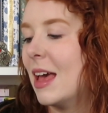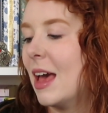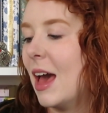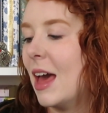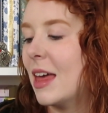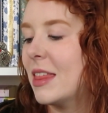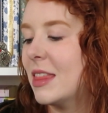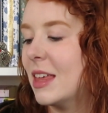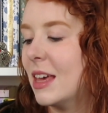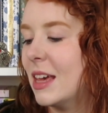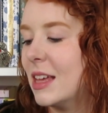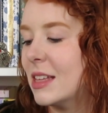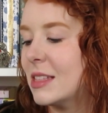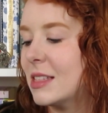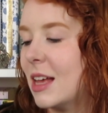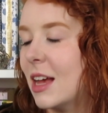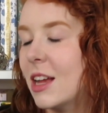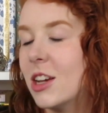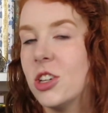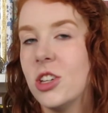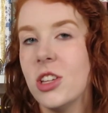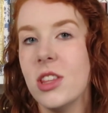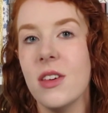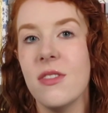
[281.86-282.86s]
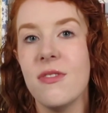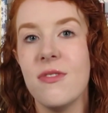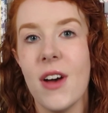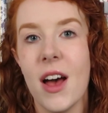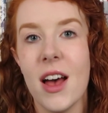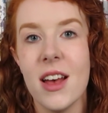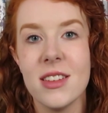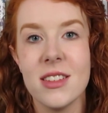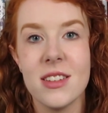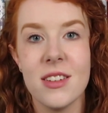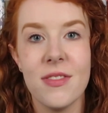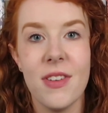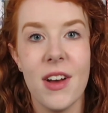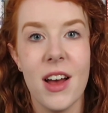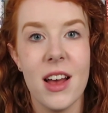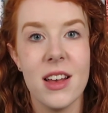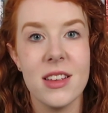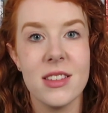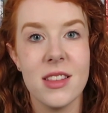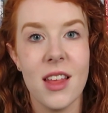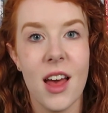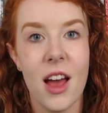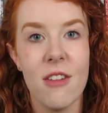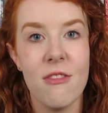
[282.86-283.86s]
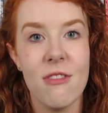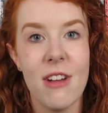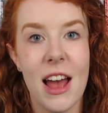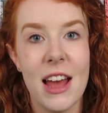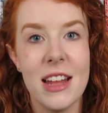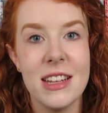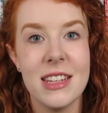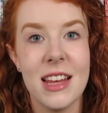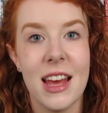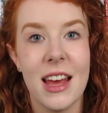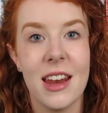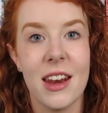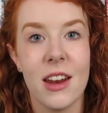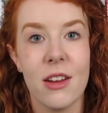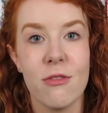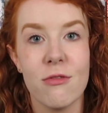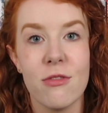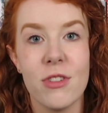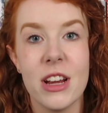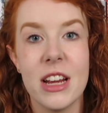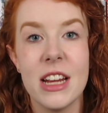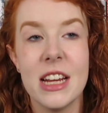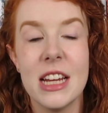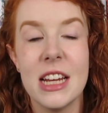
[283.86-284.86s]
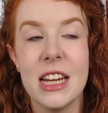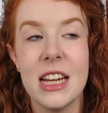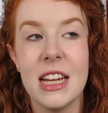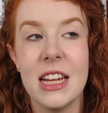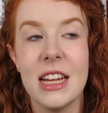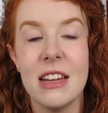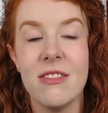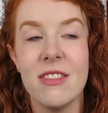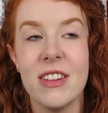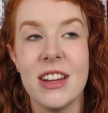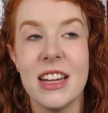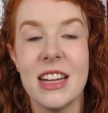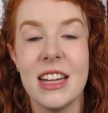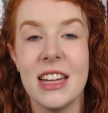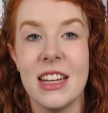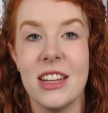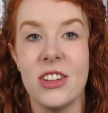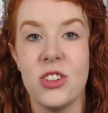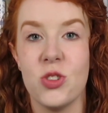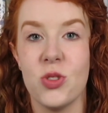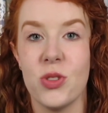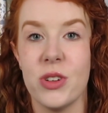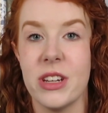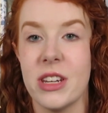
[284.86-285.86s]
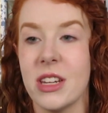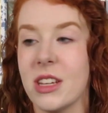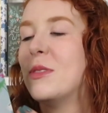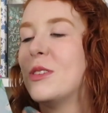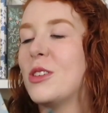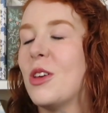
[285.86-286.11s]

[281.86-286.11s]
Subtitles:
I think actually the first of hers that I read, and I really, really enjoyed it.